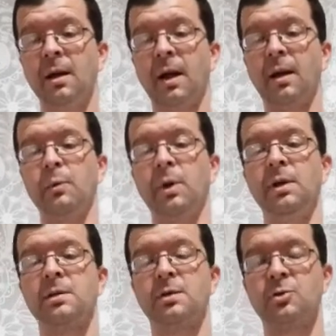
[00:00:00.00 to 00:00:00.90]
And we
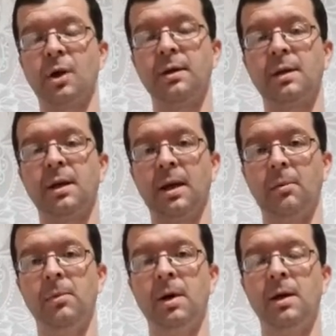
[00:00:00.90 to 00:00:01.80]
need to trust in
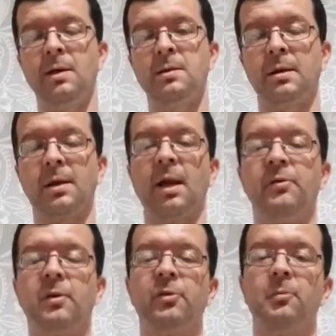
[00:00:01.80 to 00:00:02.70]
Him to save
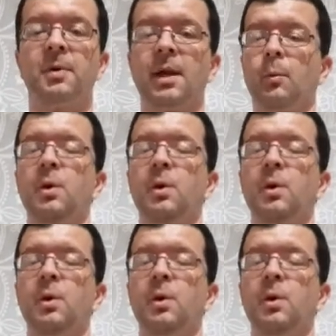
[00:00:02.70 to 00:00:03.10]
us from sin.